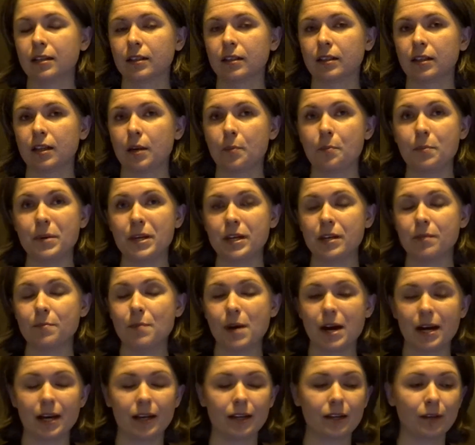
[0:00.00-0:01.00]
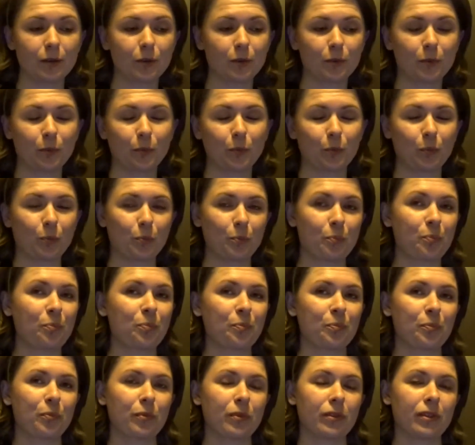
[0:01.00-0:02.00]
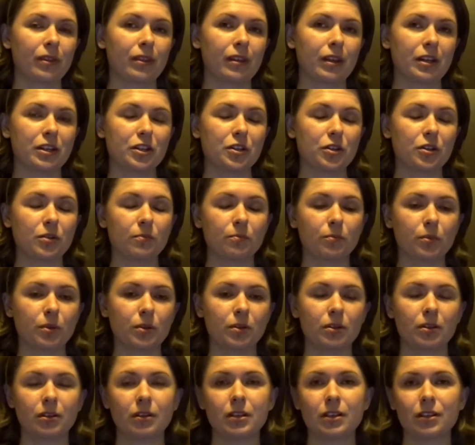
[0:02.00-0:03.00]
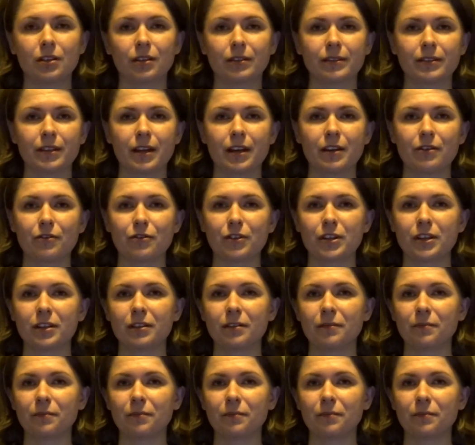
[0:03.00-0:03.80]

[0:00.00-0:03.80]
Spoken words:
A big bag? That you can put the container in?